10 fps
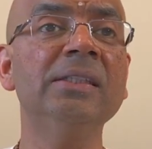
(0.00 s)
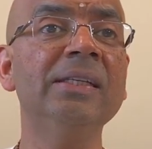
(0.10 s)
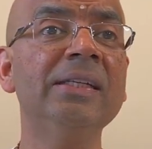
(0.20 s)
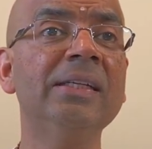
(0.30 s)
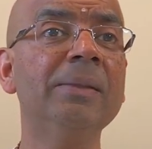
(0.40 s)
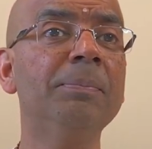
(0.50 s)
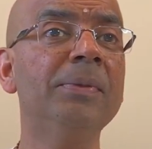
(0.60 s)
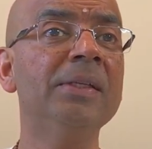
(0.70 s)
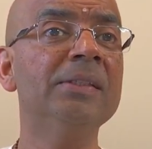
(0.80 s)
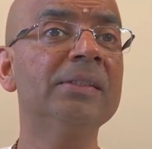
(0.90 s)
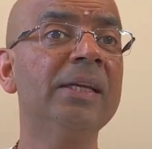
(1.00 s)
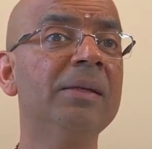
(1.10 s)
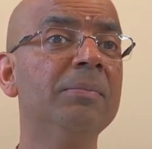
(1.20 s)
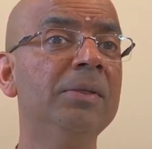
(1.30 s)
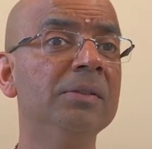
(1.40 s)
and cryptic
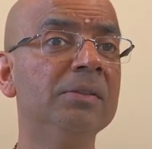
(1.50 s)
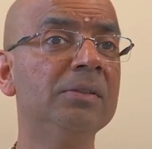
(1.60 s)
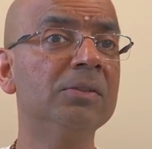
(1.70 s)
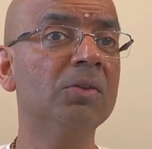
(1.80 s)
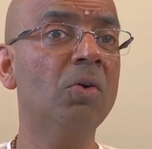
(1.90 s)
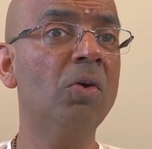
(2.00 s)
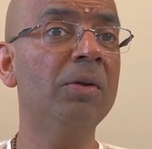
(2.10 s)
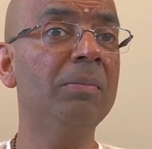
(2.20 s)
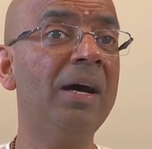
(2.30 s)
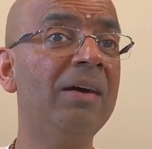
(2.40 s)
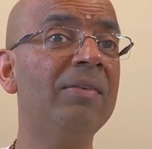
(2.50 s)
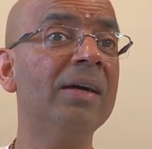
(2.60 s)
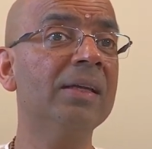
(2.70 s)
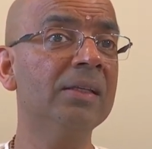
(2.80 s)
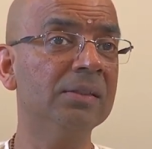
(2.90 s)
statements called
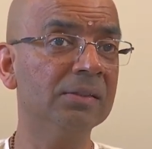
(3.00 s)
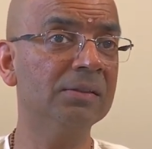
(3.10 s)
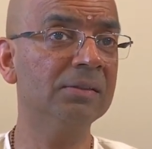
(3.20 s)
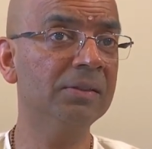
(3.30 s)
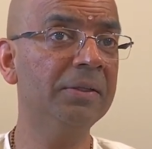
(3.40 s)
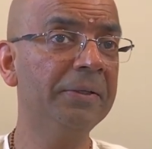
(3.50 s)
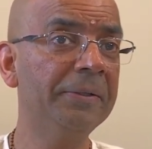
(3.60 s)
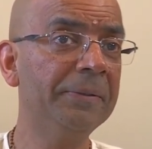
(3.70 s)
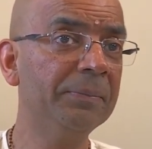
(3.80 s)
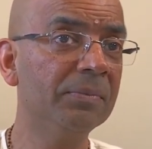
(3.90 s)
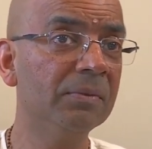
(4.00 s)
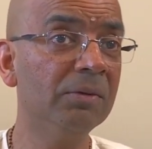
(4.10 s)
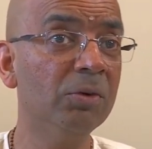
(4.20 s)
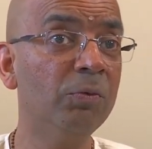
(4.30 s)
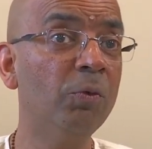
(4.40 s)
Mahavakyas.
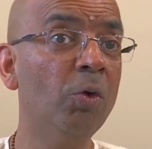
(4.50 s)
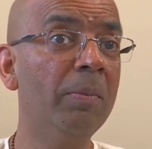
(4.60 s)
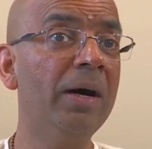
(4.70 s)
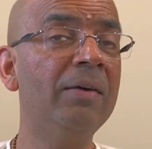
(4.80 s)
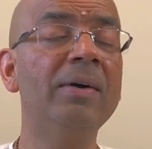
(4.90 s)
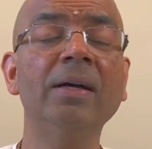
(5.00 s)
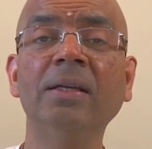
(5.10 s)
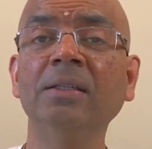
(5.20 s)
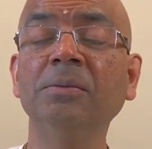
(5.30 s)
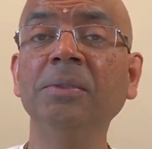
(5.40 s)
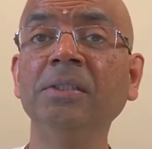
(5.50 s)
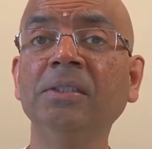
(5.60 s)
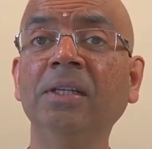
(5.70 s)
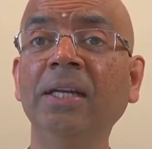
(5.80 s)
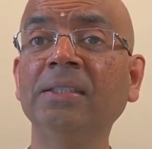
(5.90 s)
There were four Mahavakyas,
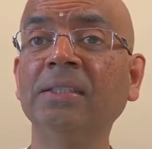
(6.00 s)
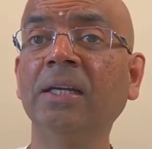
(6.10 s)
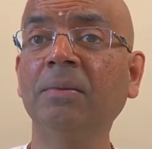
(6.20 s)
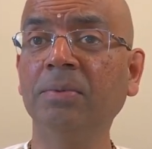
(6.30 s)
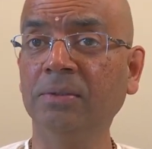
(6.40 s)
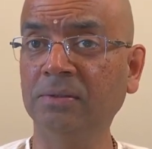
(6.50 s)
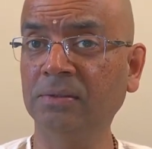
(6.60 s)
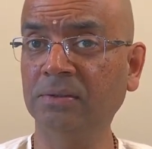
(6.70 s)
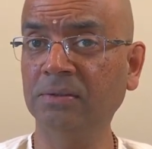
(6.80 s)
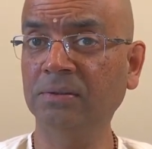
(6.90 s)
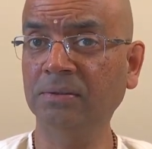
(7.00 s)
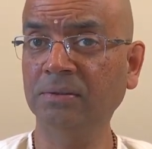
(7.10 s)
means great statements,